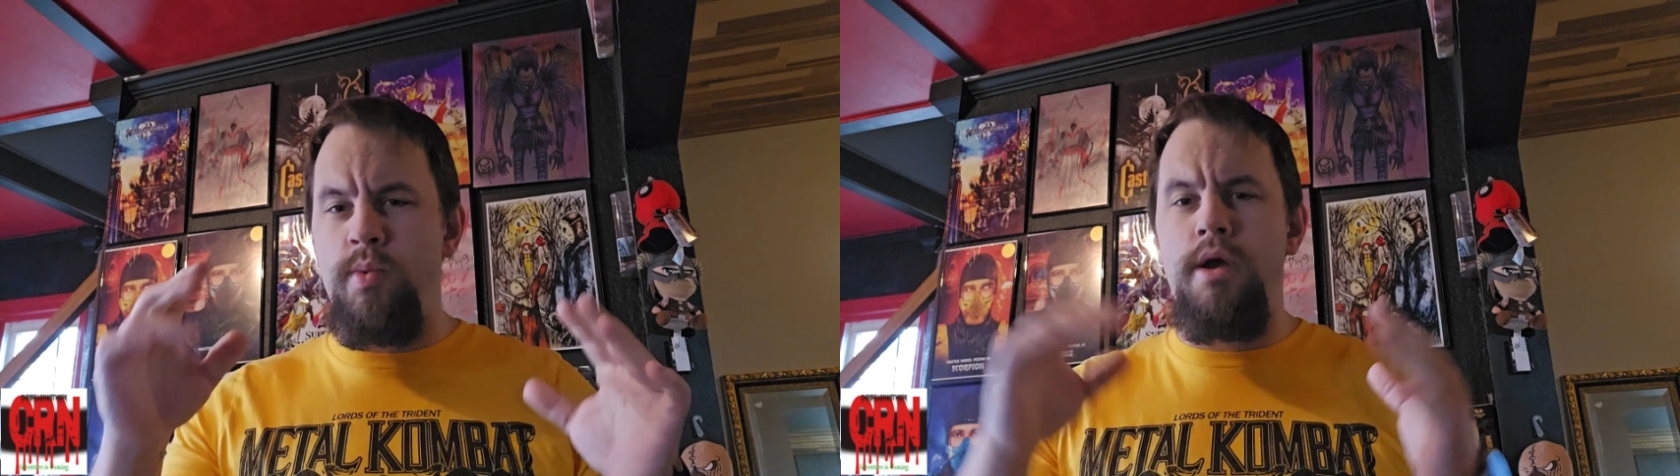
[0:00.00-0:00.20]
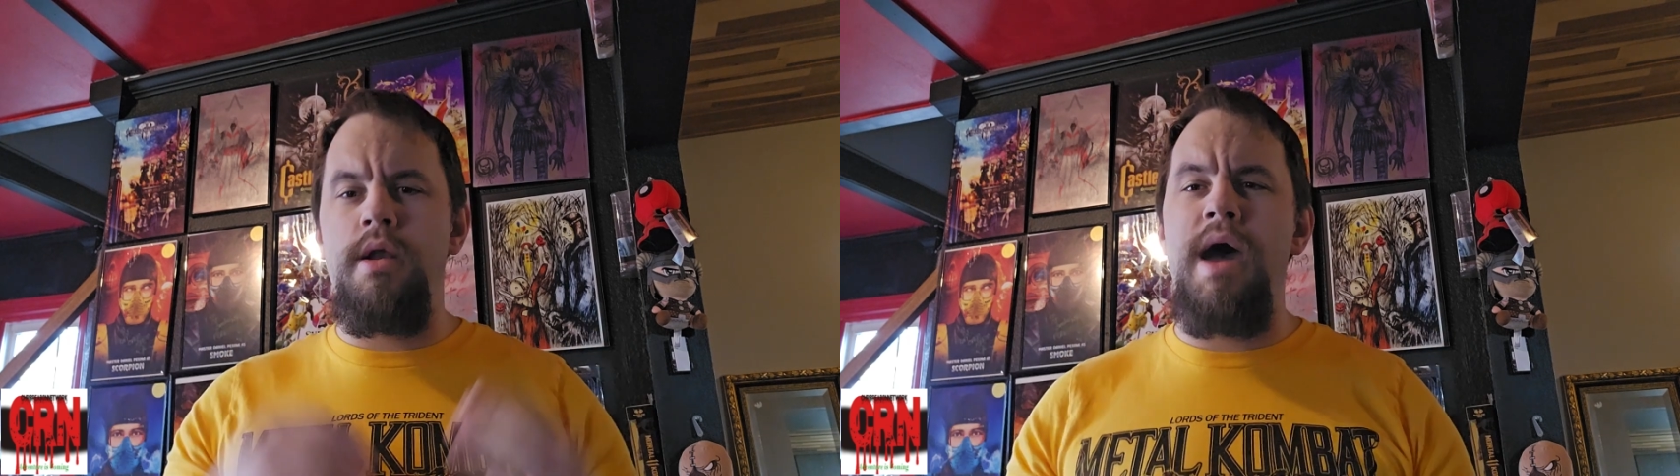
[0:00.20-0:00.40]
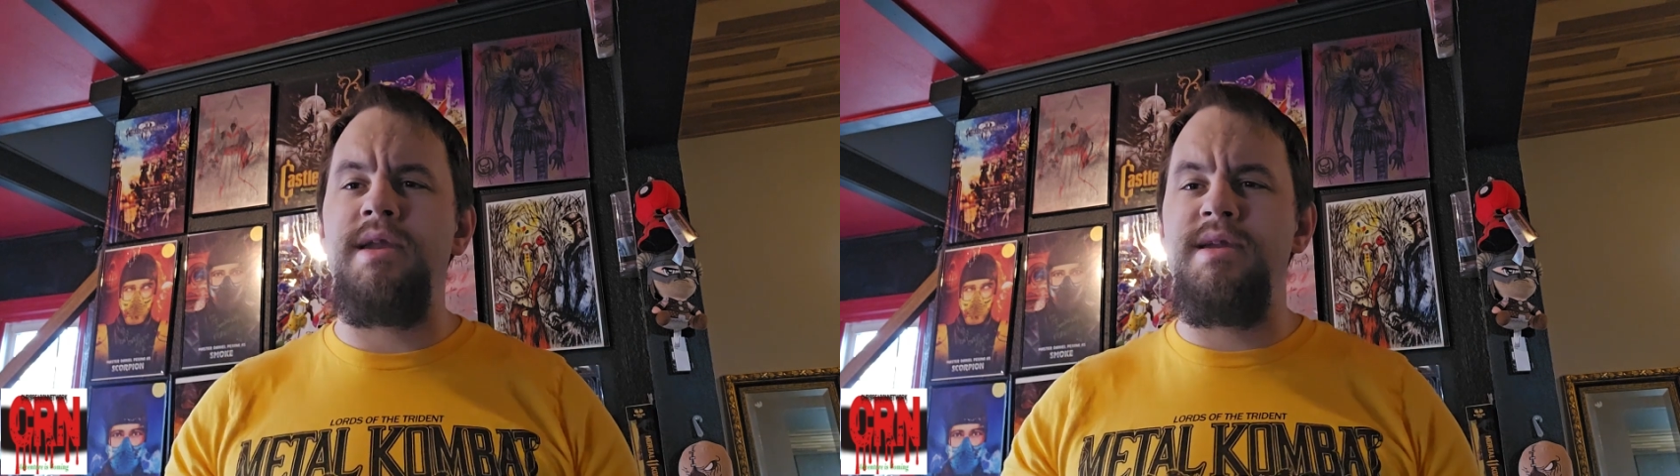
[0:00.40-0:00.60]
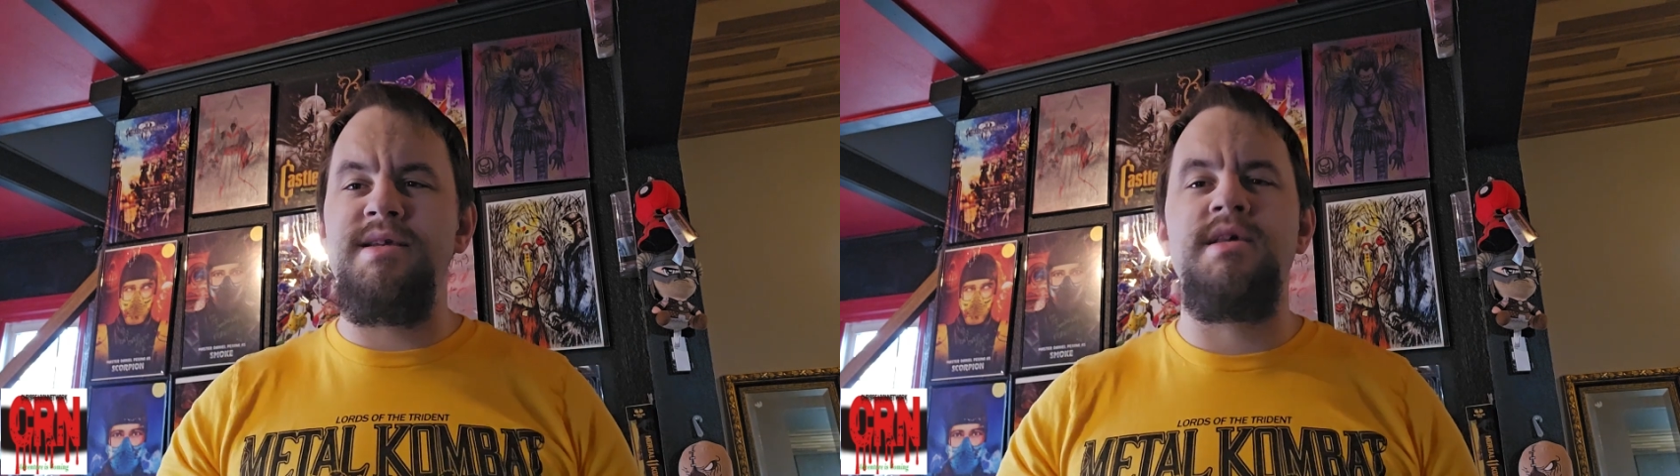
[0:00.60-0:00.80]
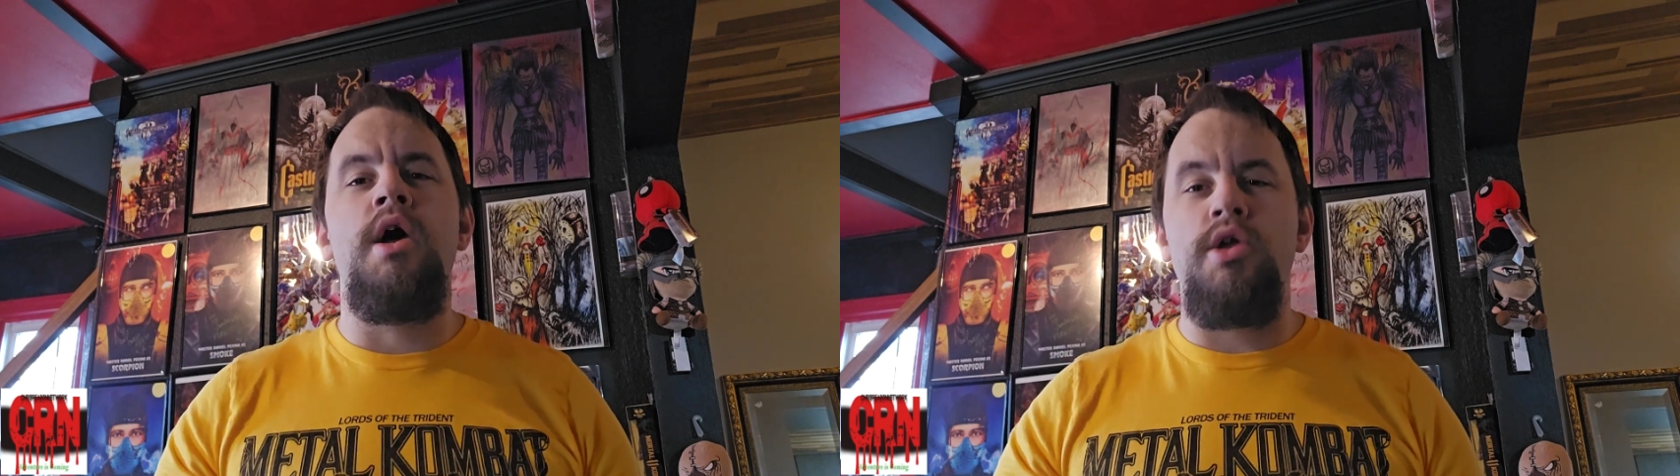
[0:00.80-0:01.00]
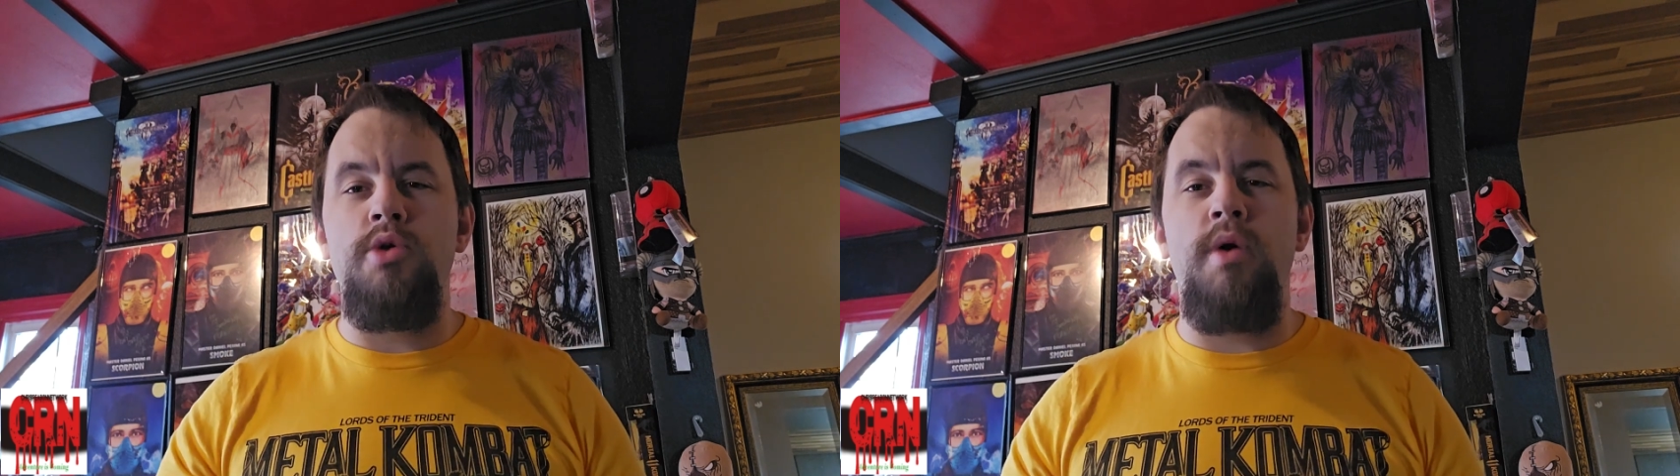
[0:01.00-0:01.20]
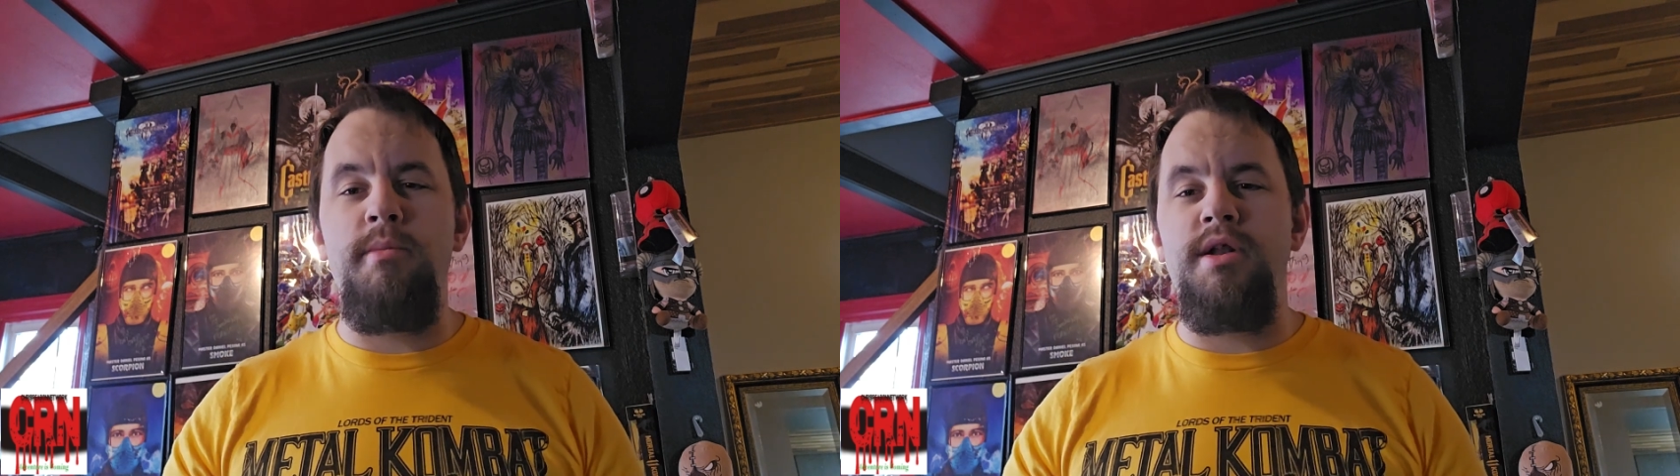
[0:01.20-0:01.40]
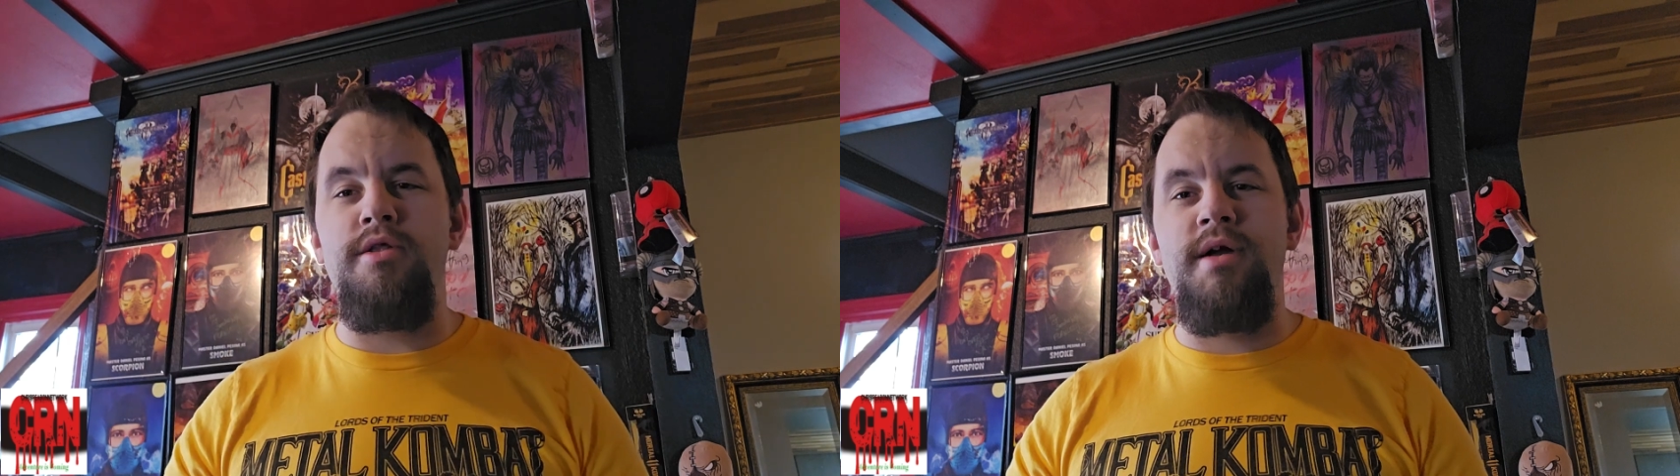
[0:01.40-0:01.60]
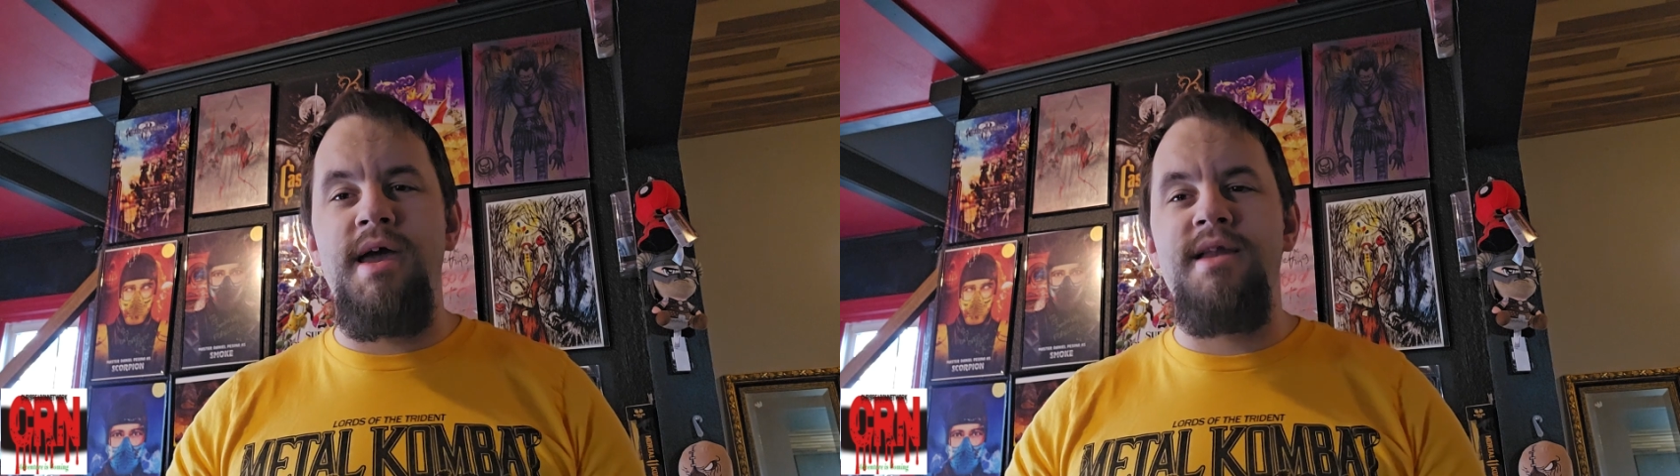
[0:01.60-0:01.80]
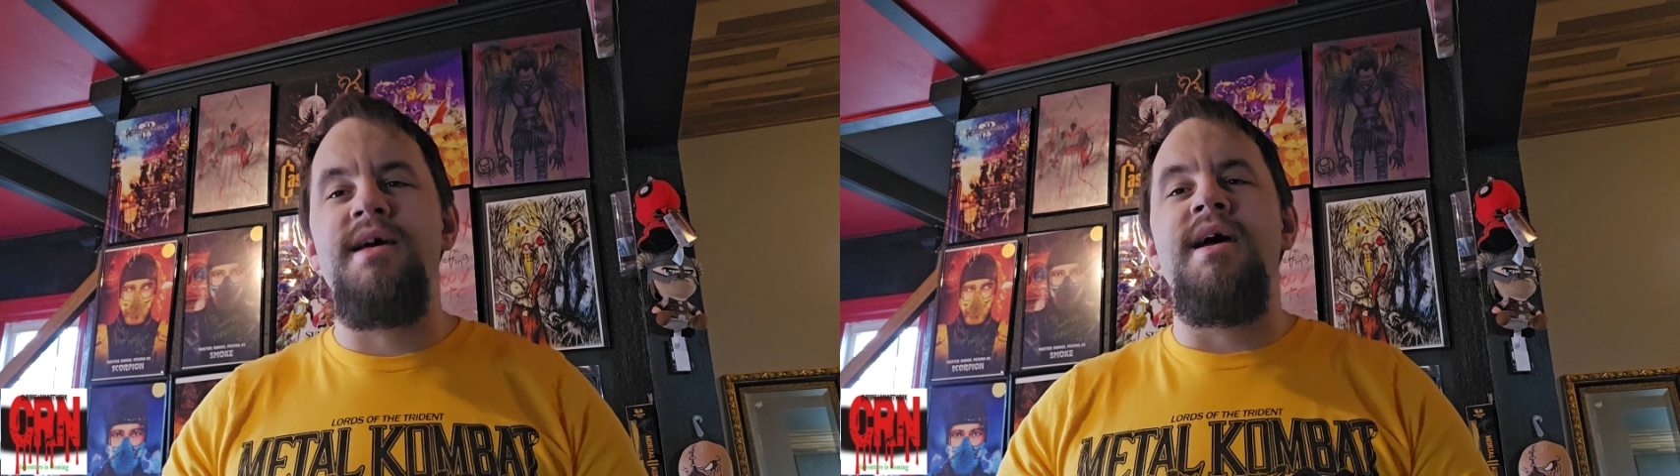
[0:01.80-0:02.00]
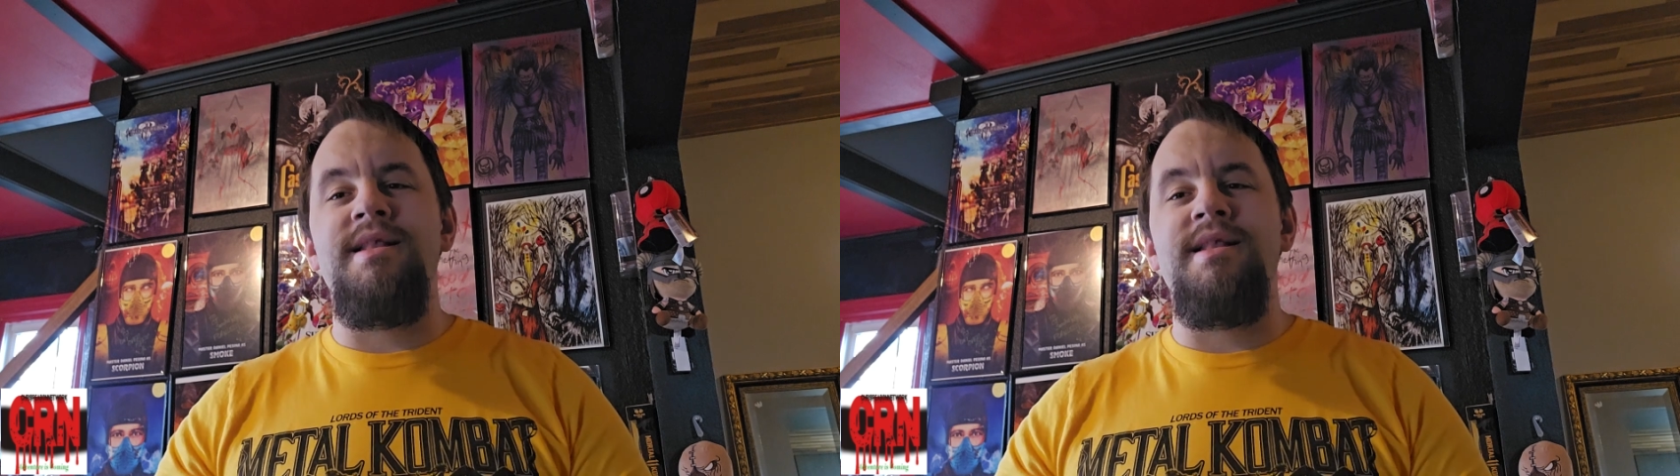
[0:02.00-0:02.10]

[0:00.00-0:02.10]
weird oddities you want me to look at,